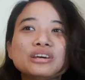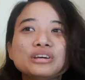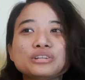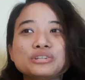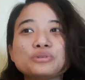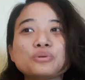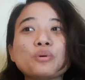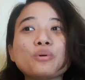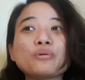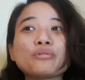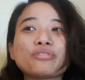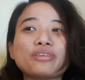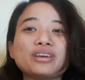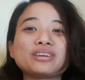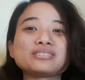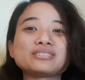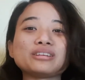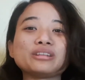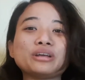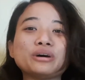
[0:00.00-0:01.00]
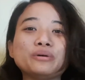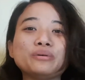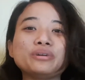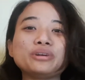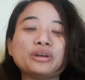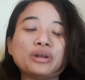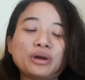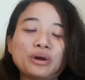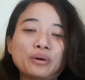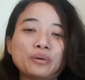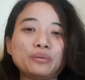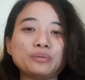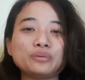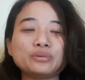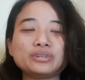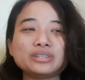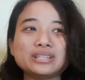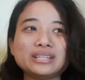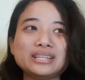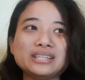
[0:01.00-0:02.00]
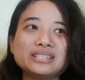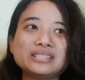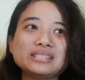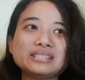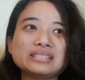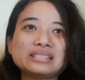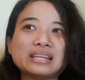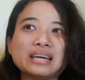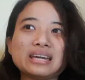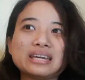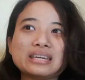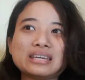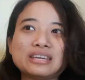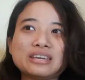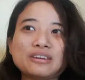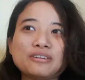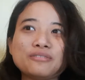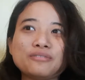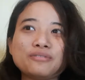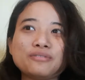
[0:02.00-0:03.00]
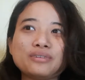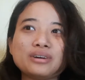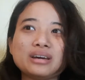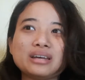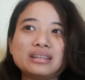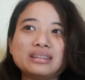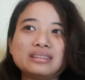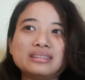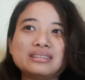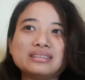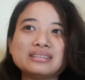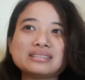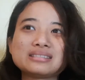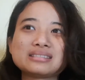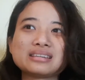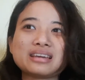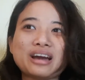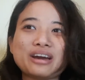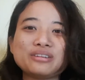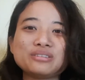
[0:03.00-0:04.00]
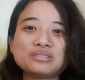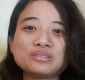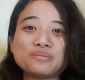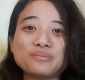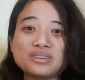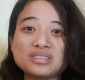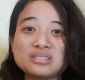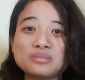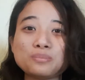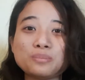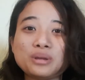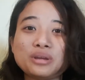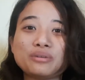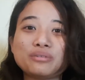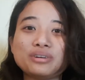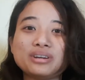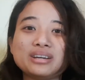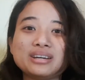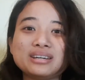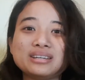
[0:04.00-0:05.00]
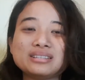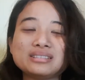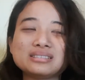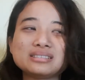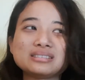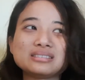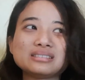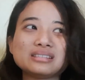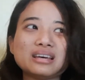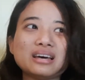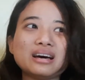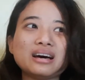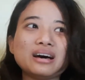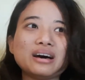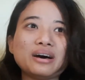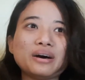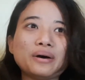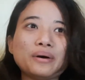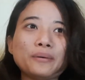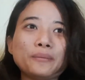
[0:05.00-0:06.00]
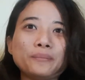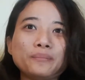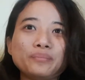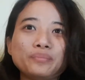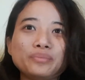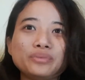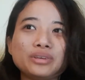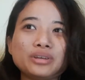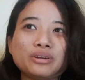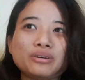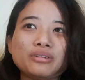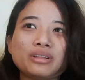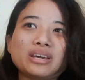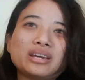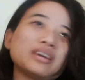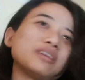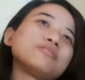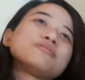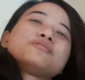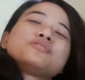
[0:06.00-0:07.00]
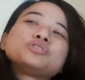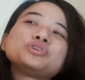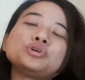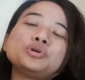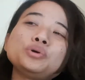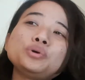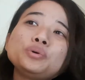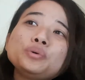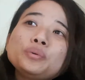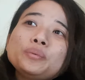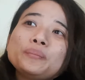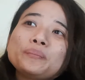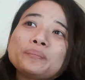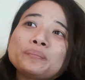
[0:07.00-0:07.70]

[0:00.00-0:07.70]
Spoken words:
do all things alone. No, it's just like give this kinds of experience. You know, like if you